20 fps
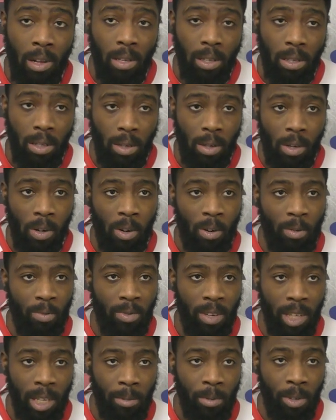So
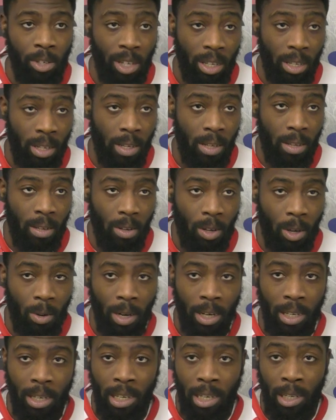hopefully we just
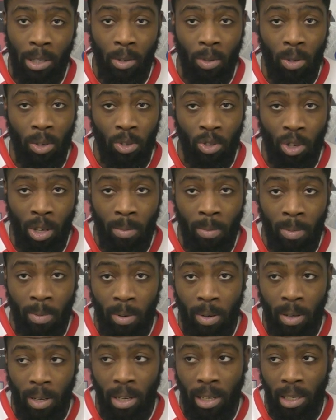go out there, do the job,
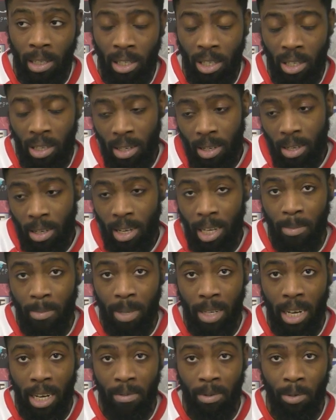and just keep
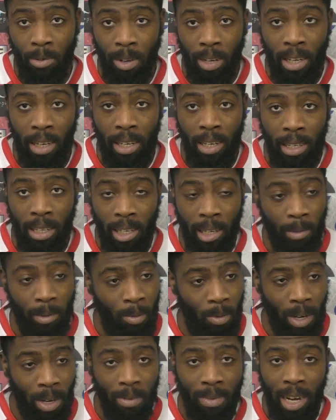together really, and then
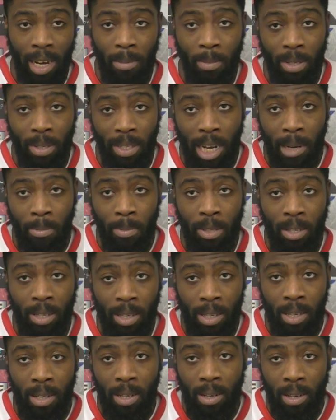whatever happens.
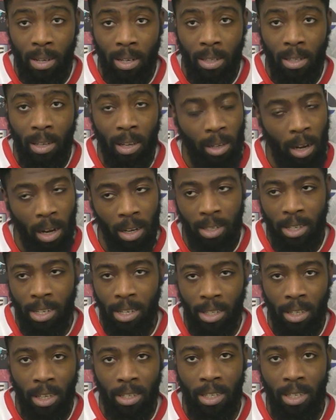And our
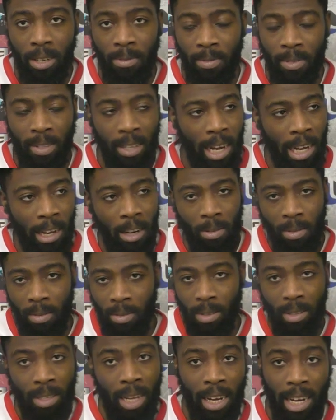season doesn't,
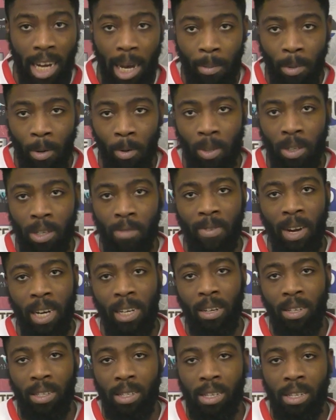that game won't define
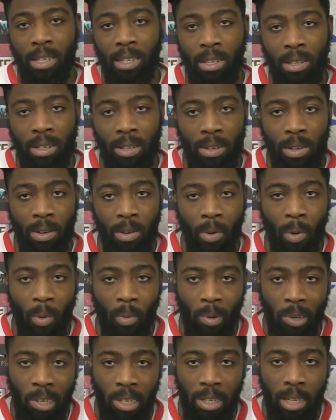our season, so
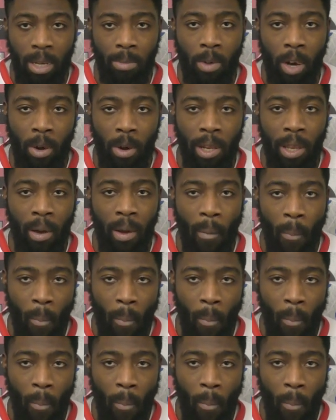we'll just keep going.